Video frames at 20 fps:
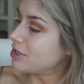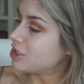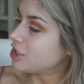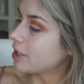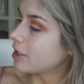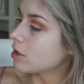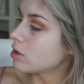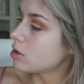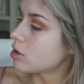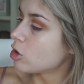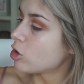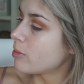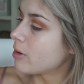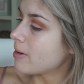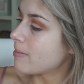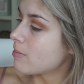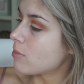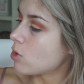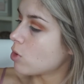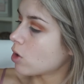gonna take a little
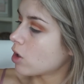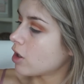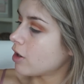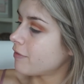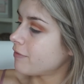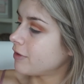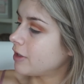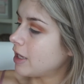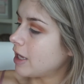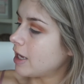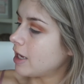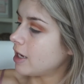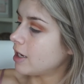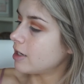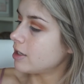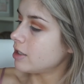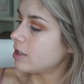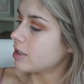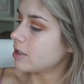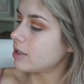bit more of
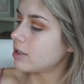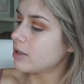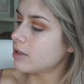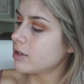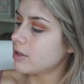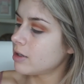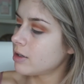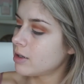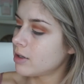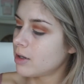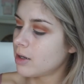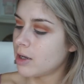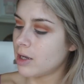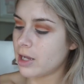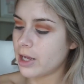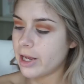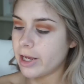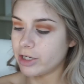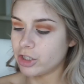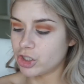Canyon
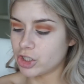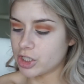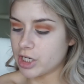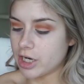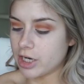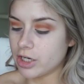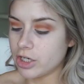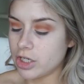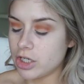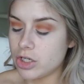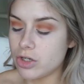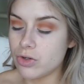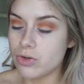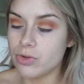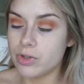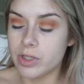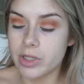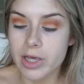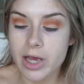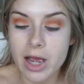and just kind of
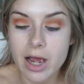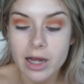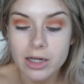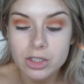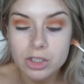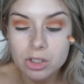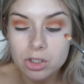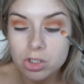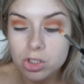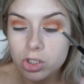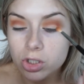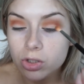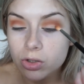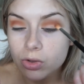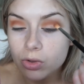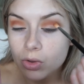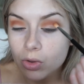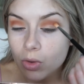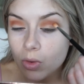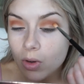use that
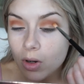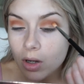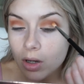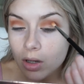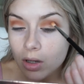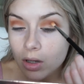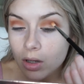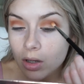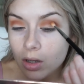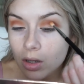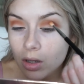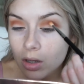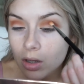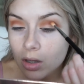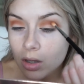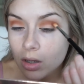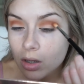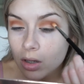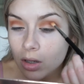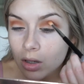to
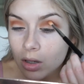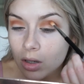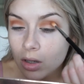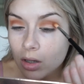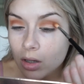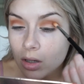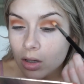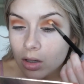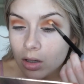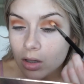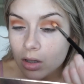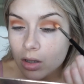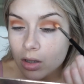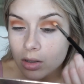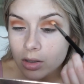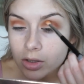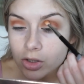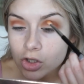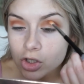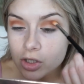
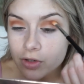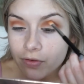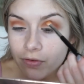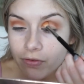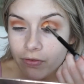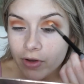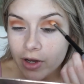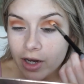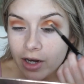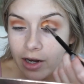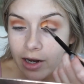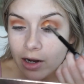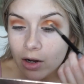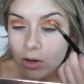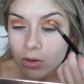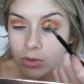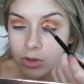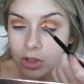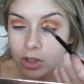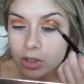kind of just fade
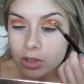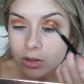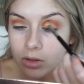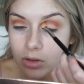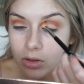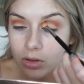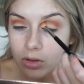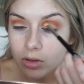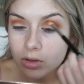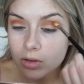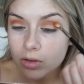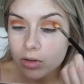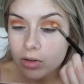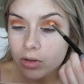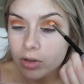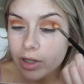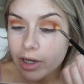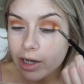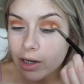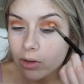out
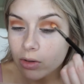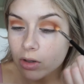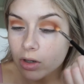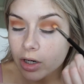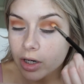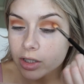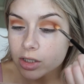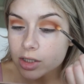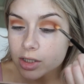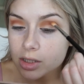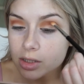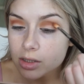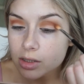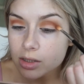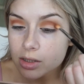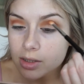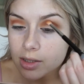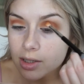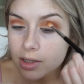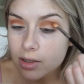the outer
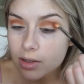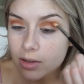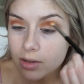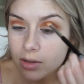edges